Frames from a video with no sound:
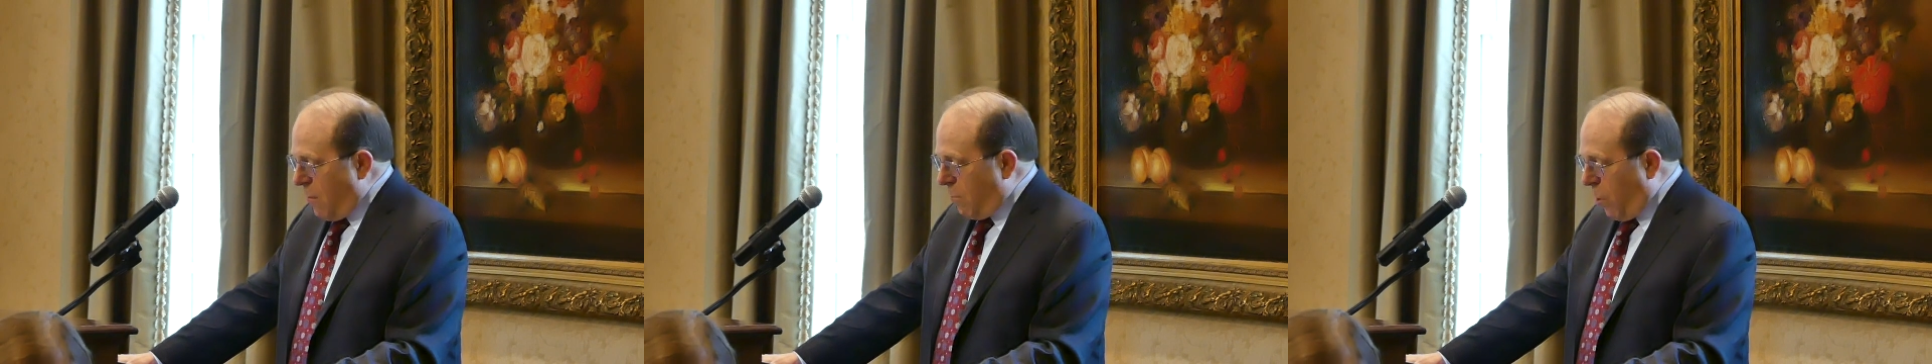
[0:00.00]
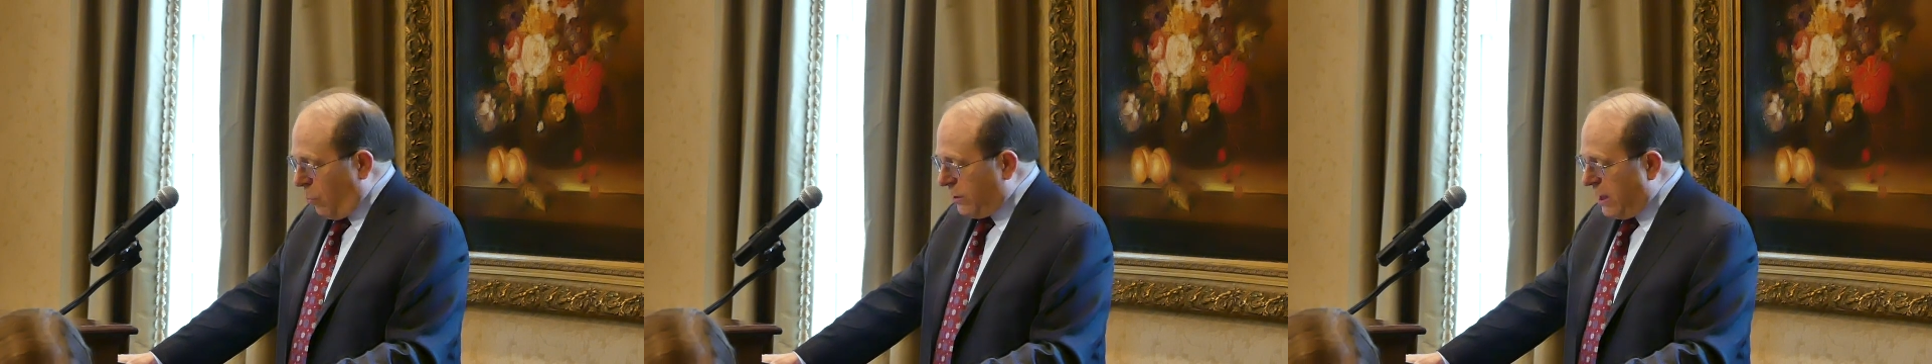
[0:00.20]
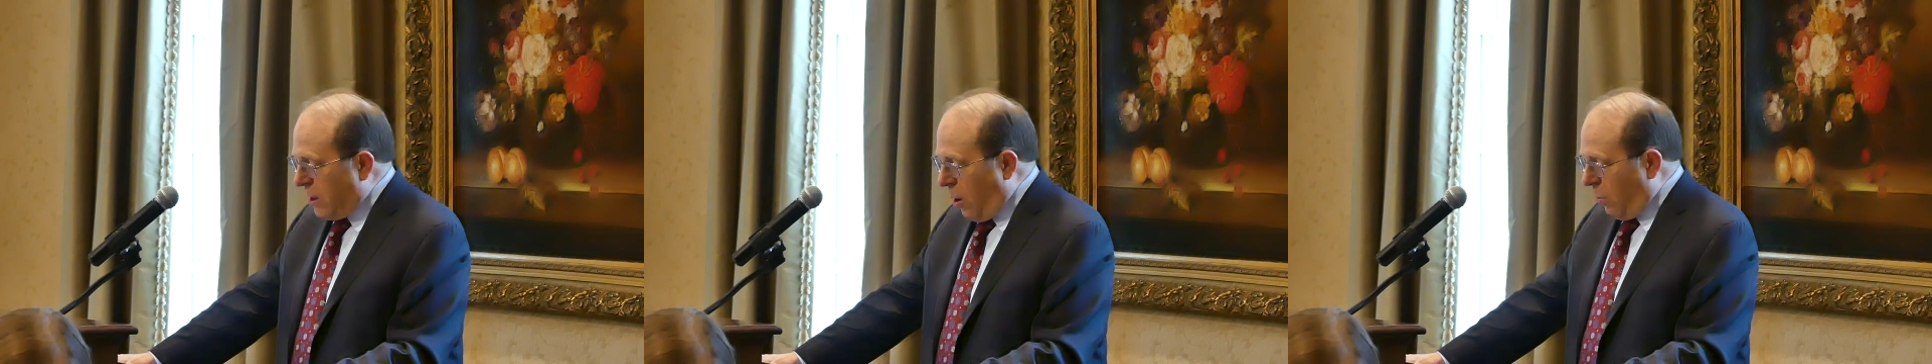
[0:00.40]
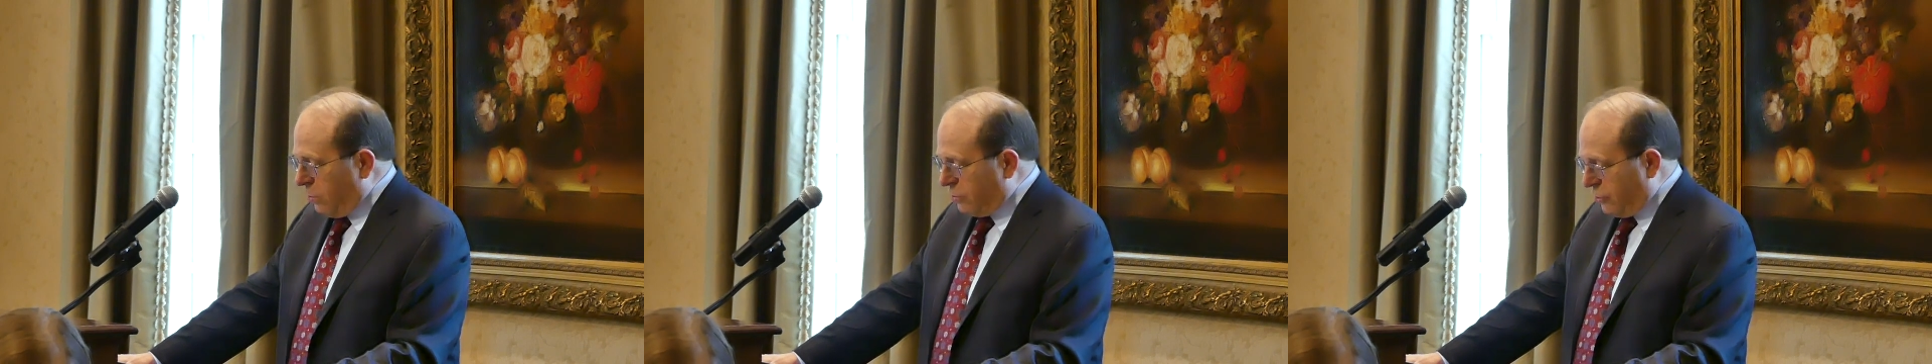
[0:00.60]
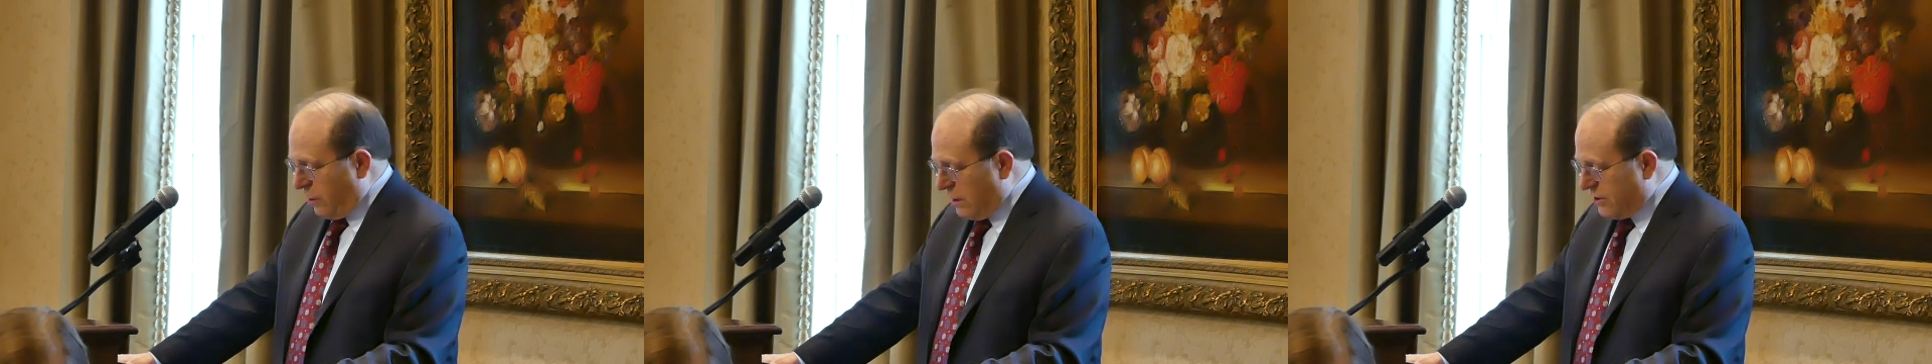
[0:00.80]

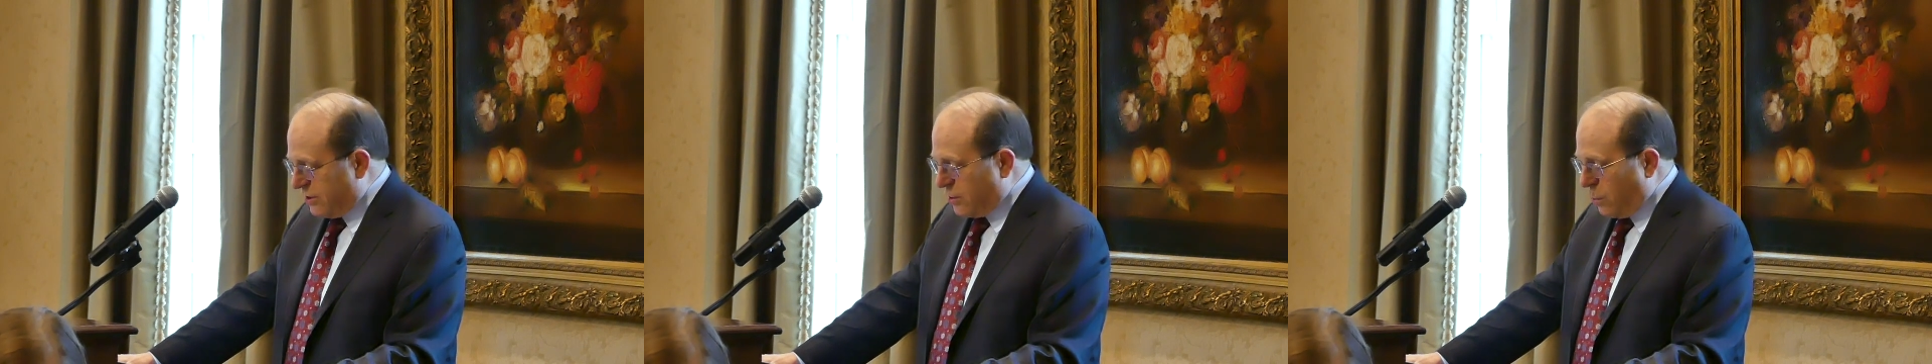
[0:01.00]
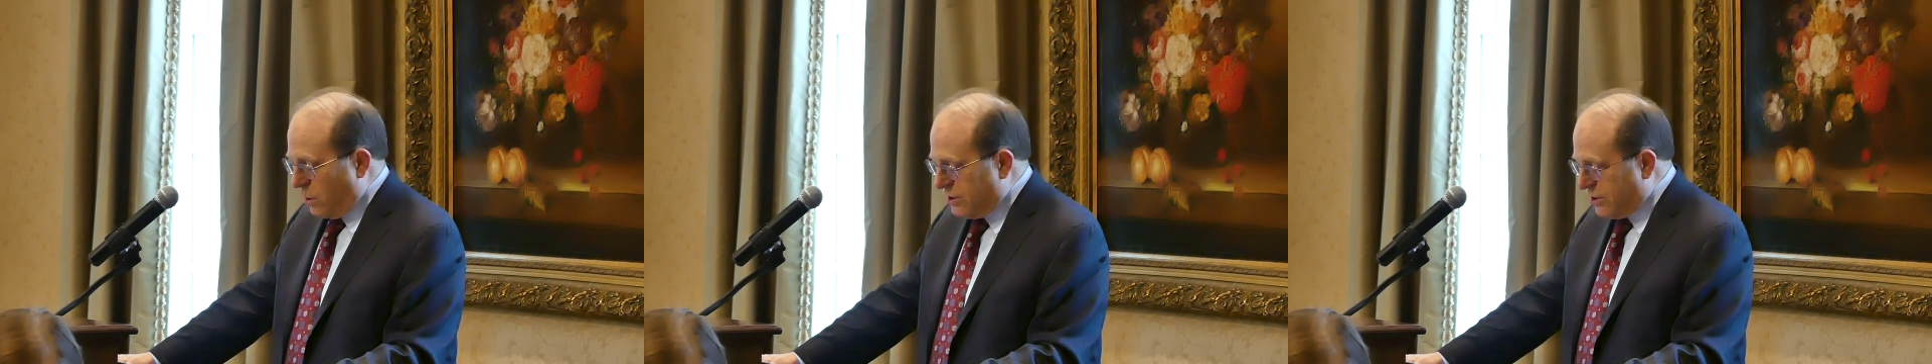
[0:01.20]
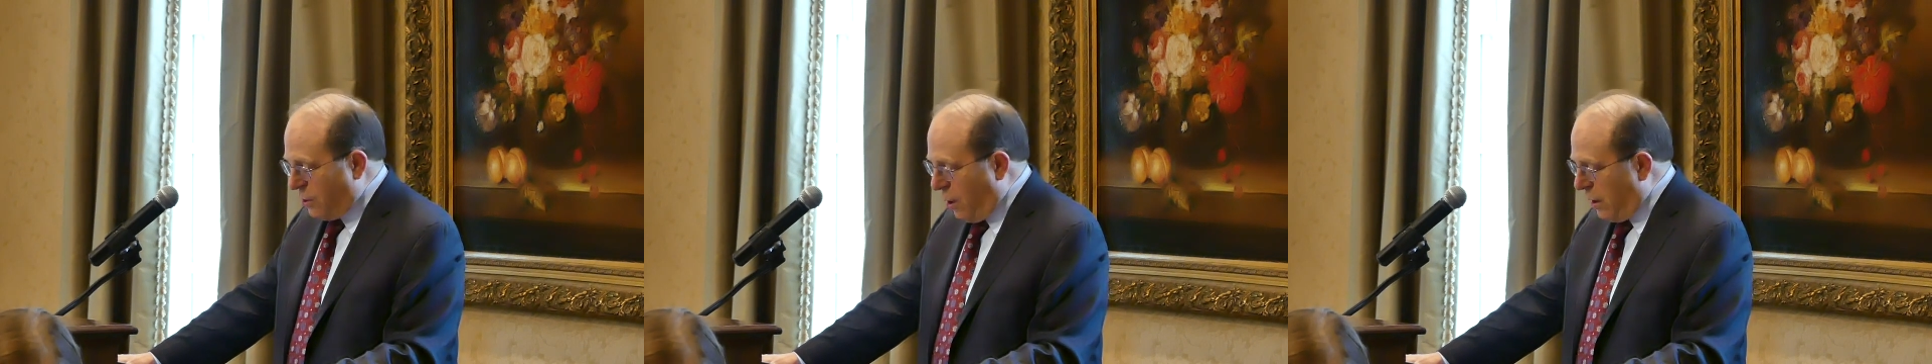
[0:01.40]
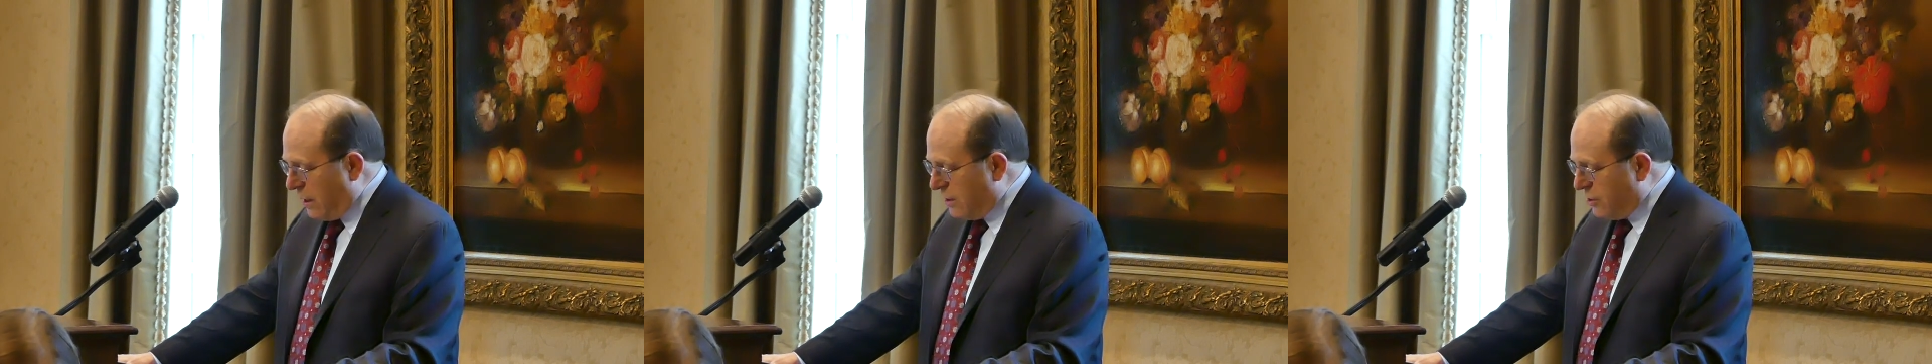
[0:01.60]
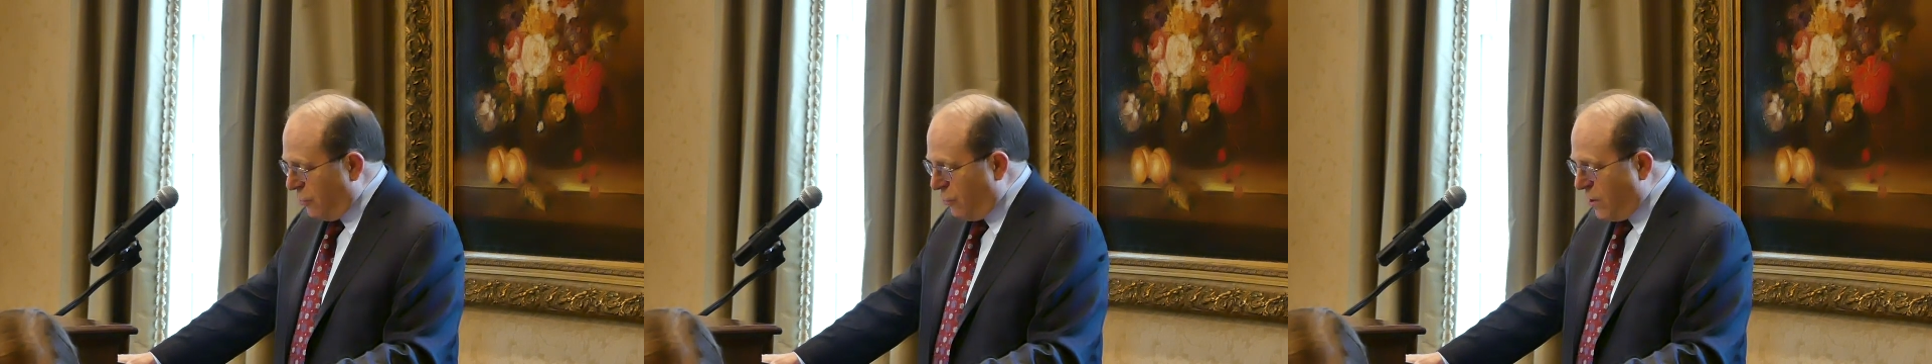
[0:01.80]
multiculturalists were starting to